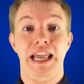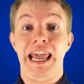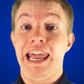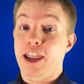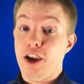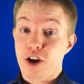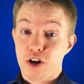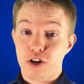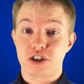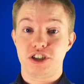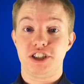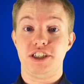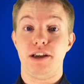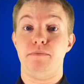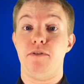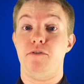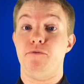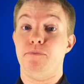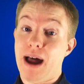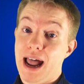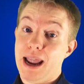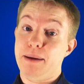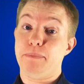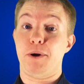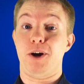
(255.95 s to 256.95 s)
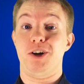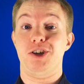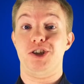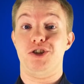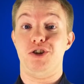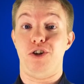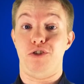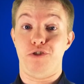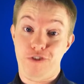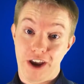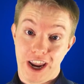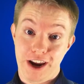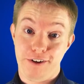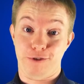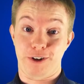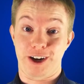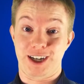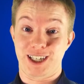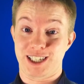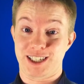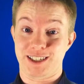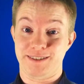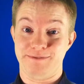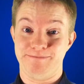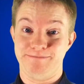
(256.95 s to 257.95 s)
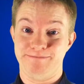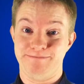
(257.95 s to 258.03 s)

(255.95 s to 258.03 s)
Here are some of my personal favorites.